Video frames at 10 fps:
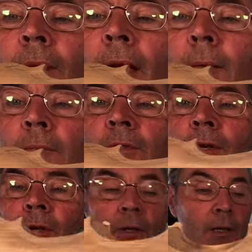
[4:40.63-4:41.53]
yeah,
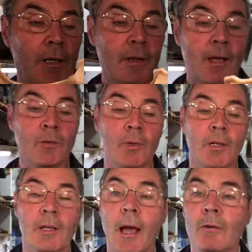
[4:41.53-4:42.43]
so that's not
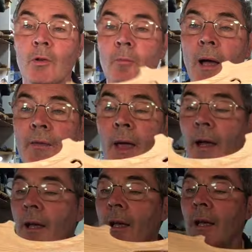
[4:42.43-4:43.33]
worked out too bad,
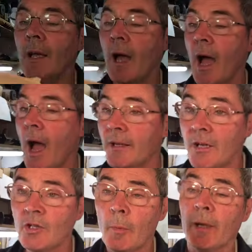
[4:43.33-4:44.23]
that. I
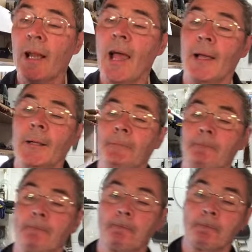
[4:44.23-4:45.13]
did drop a clanger
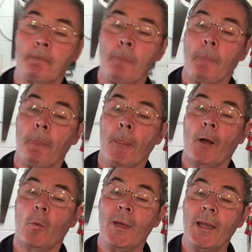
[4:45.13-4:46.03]

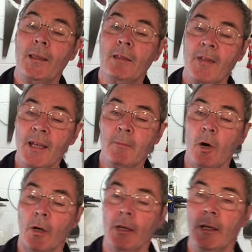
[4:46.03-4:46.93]
with the
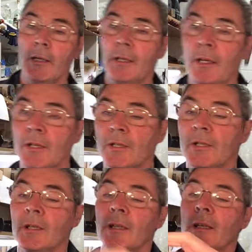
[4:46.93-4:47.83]
fingerboard,
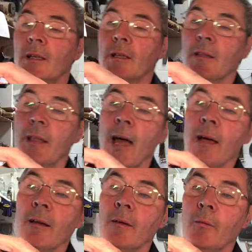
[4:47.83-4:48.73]
because
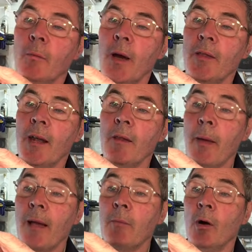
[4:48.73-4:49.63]
that, where the end of
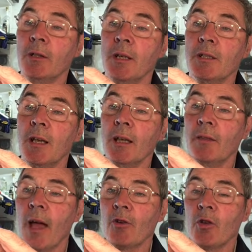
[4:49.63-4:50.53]
the peg box is,
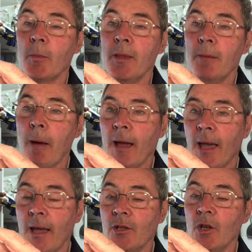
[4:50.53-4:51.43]
that should have been the
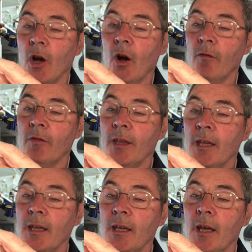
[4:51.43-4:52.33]
back edge of
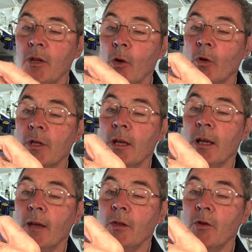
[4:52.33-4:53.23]
the nut,
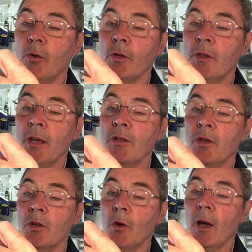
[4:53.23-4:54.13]
and the
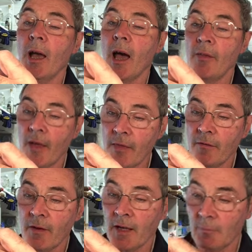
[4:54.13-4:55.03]
thickness of the nut, and then
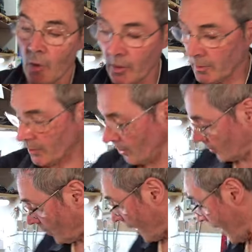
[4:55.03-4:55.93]
the fingerboard. Well, of
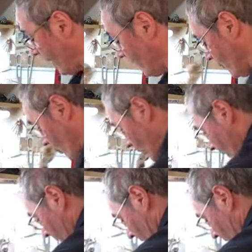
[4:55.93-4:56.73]
course, what I've done